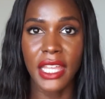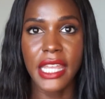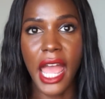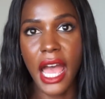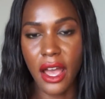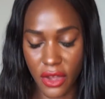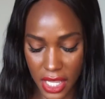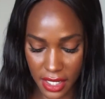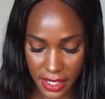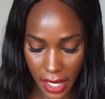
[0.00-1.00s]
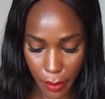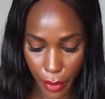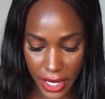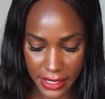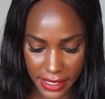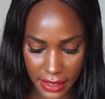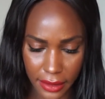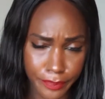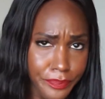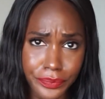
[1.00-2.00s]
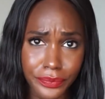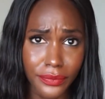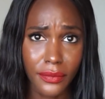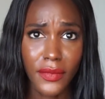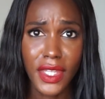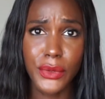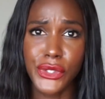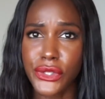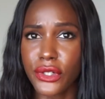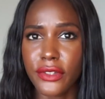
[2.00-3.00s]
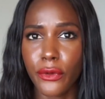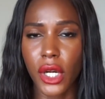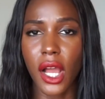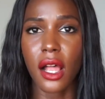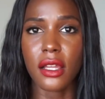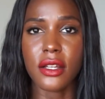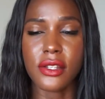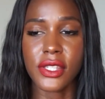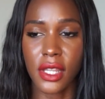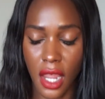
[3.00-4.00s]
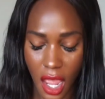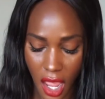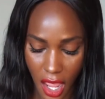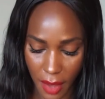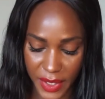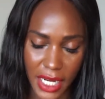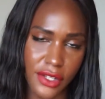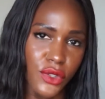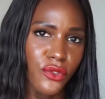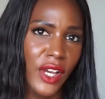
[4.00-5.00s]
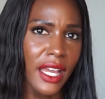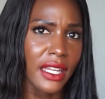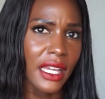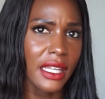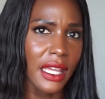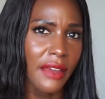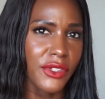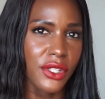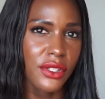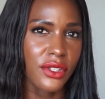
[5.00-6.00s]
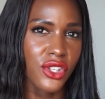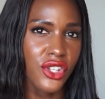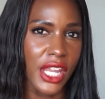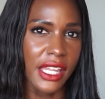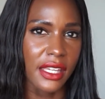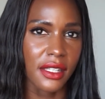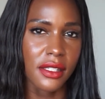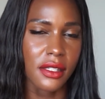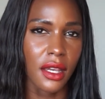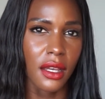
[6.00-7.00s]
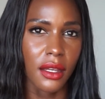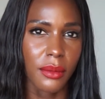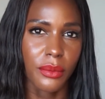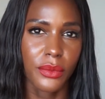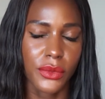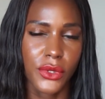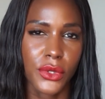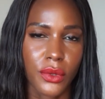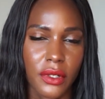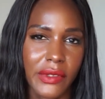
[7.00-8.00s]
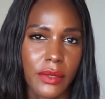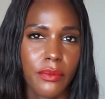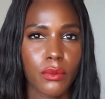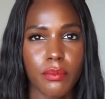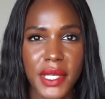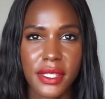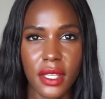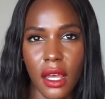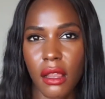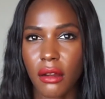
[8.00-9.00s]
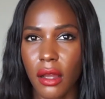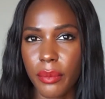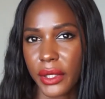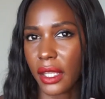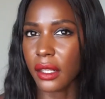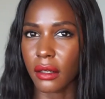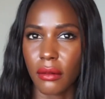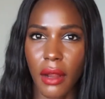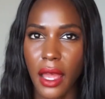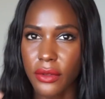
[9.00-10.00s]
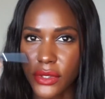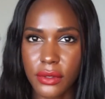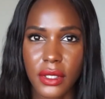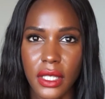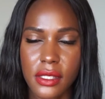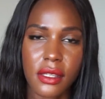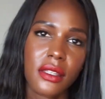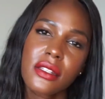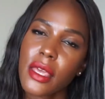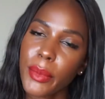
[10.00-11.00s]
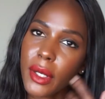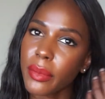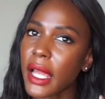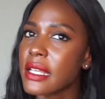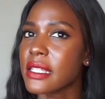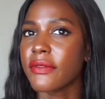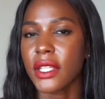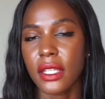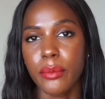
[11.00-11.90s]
Now, it is kind of pricey. It was $34. And I do find I have to shake it sort of to mix the color up and get it around so it gets on the tip and applies evenly.